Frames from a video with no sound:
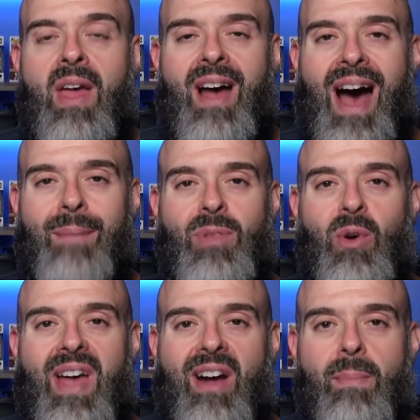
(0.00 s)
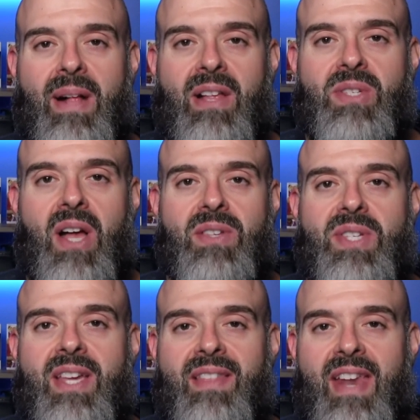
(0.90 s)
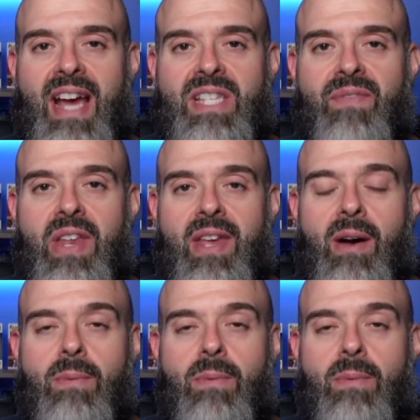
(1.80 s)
I'm Luigi Iacobellis. I'll see you in the next video.